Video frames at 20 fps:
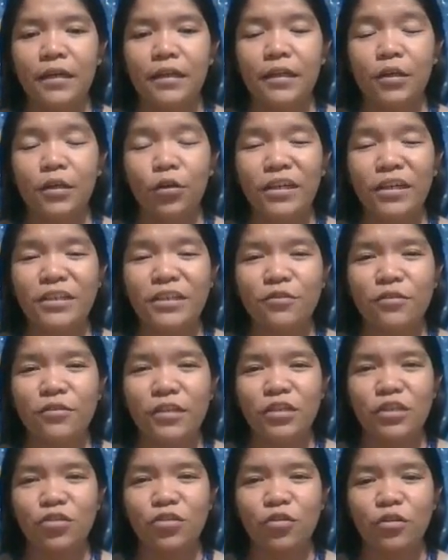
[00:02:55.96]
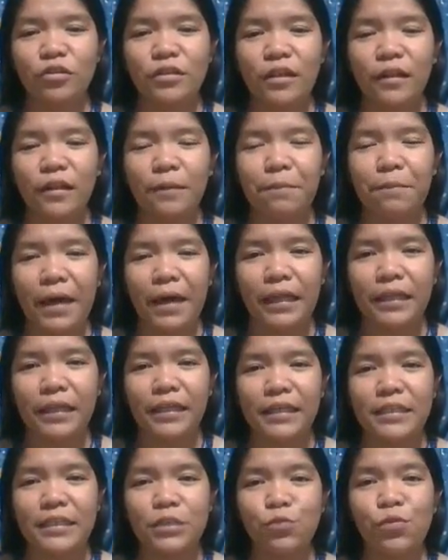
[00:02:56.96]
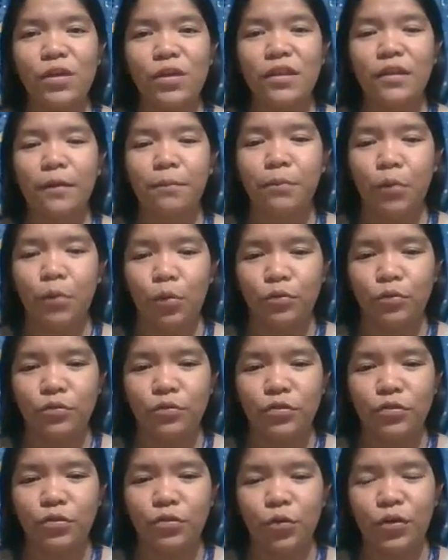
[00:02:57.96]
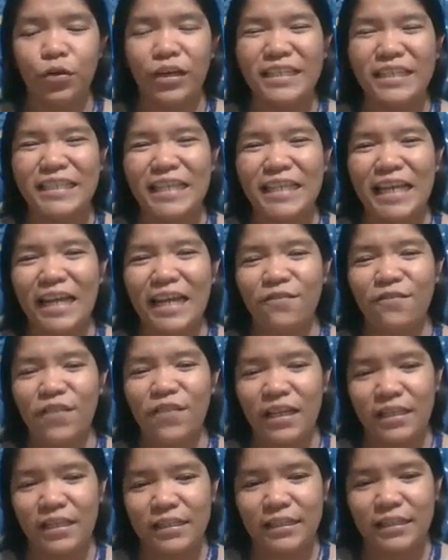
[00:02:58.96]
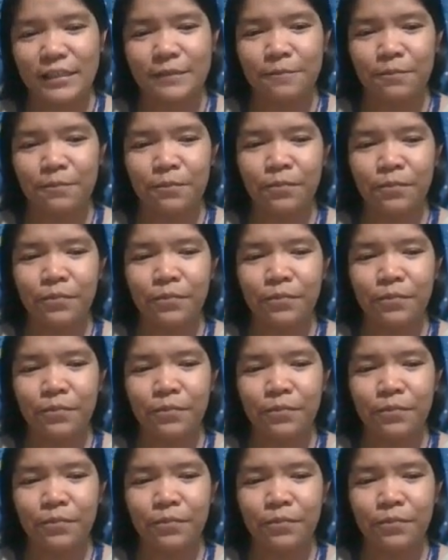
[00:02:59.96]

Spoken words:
the dog is conditioned that the bell is with a bone, so it salivates.